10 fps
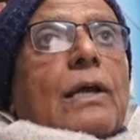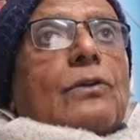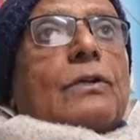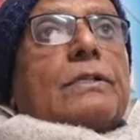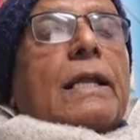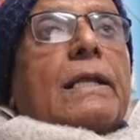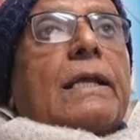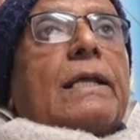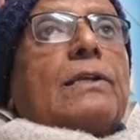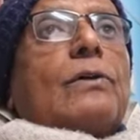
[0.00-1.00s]
So
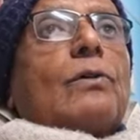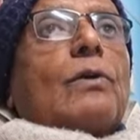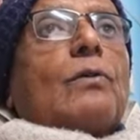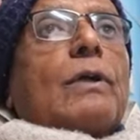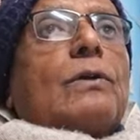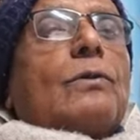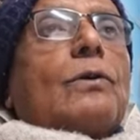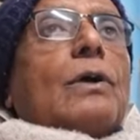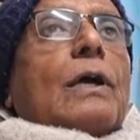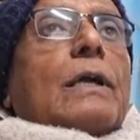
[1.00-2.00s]
sulky is equal
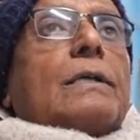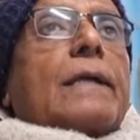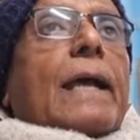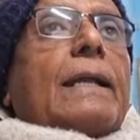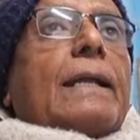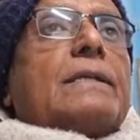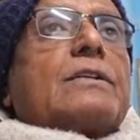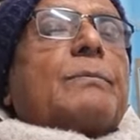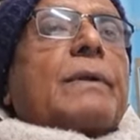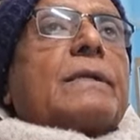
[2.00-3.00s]
to
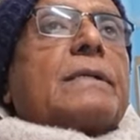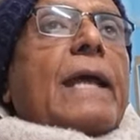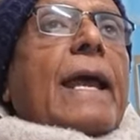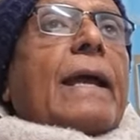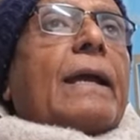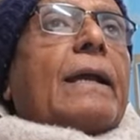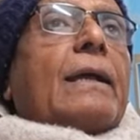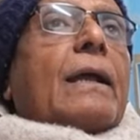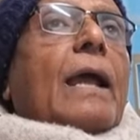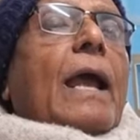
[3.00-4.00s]
silence plus
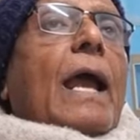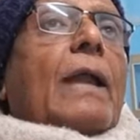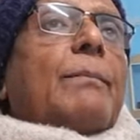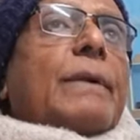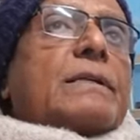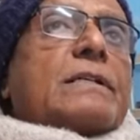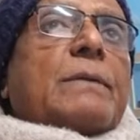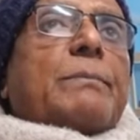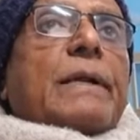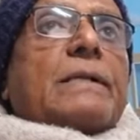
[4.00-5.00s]
anger and plus
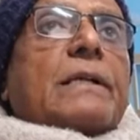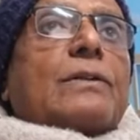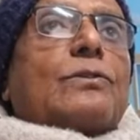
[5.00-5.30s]
depression.